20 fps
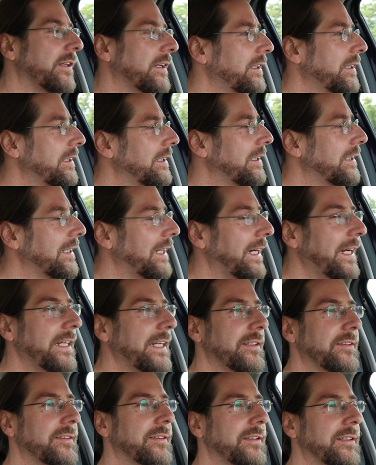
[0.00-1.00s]
the
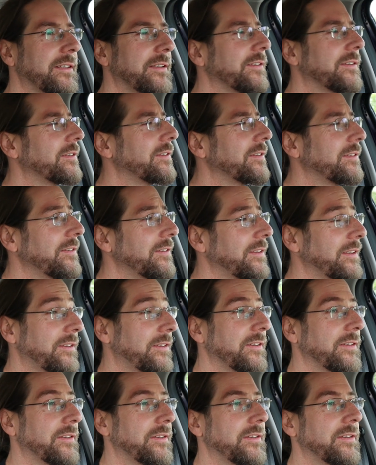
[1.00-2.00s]
likes, because
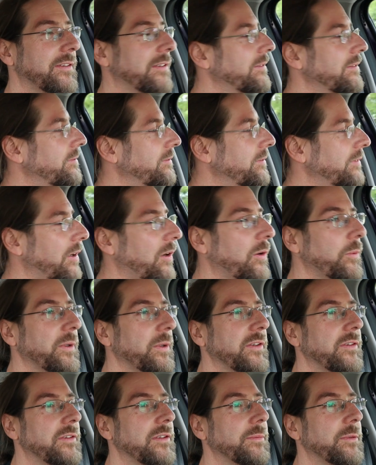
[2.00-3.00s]
this is
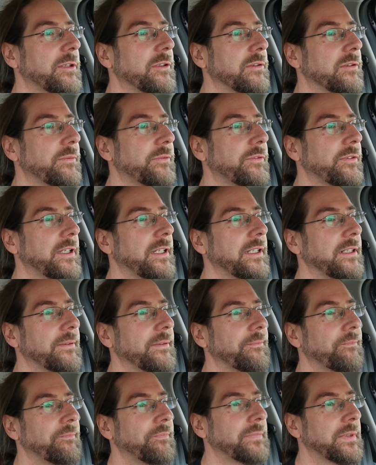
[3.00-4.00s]
always the most
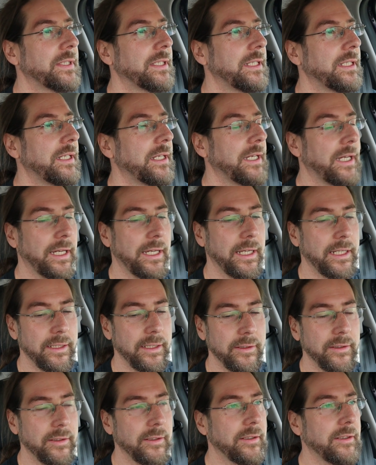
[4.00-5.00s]
fun.
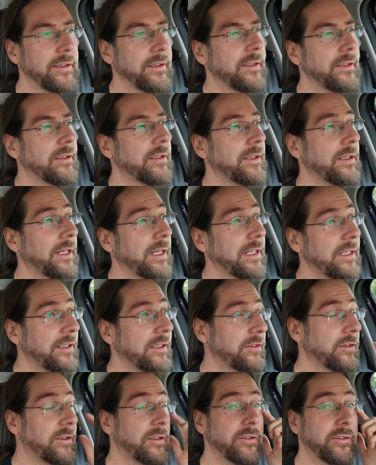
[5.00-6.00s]
And
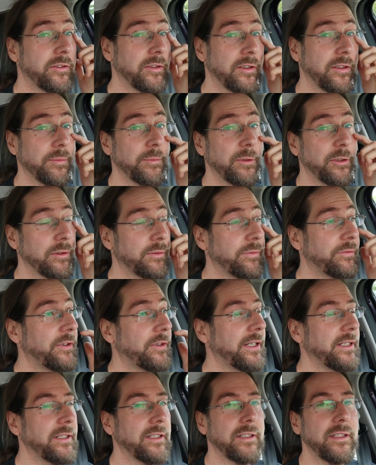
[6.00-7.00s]
it's also the most
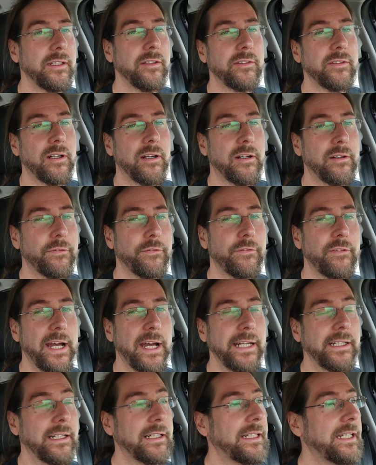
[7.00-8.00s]
fun that this car
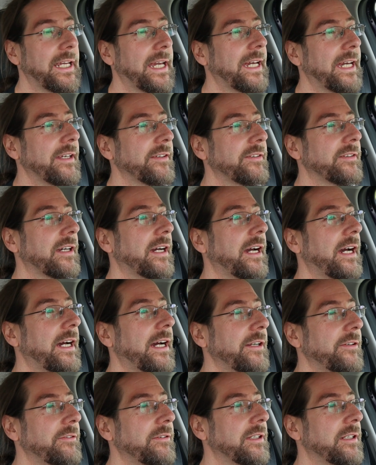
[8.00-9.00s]
finally has a
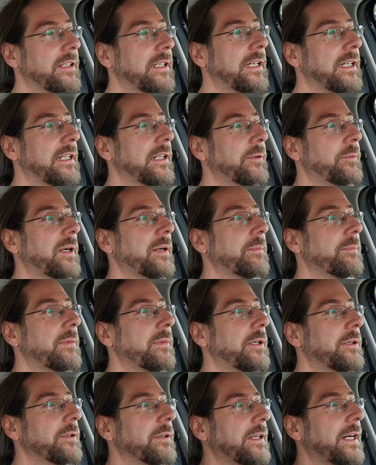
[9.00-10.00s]
100 kilowatt
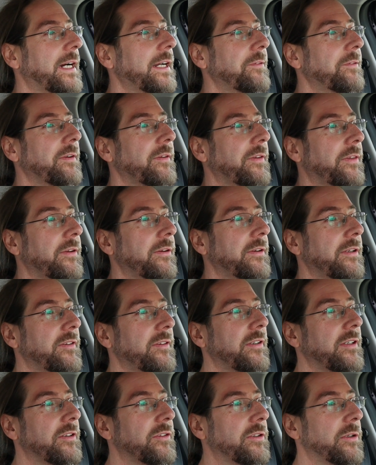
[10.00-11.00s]
motor,
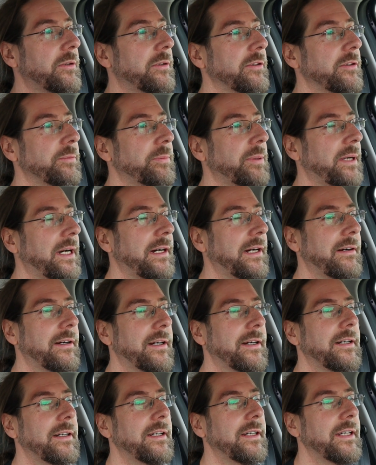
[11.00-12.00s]
136
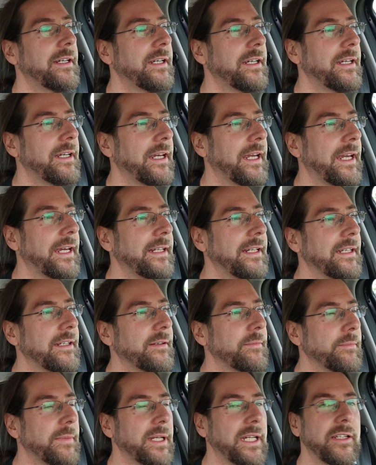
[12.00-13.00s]
horsepower, and
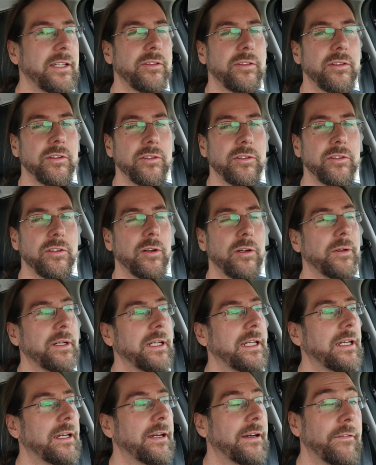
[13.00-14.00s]
it makes the
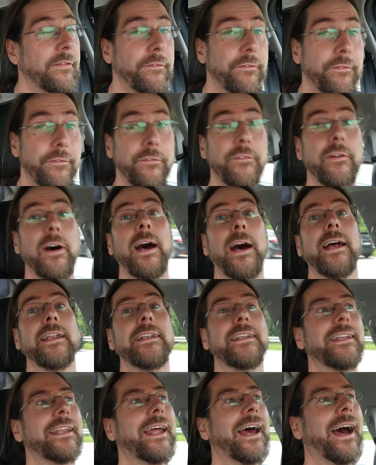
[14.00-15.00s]
Zoe
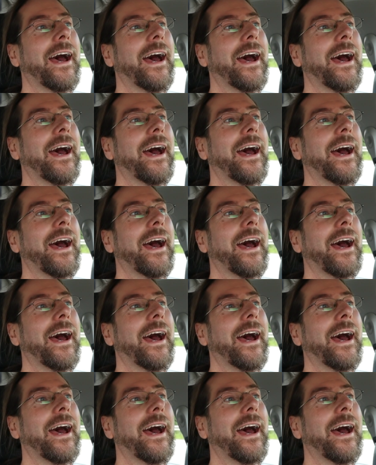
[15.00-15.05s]
fun.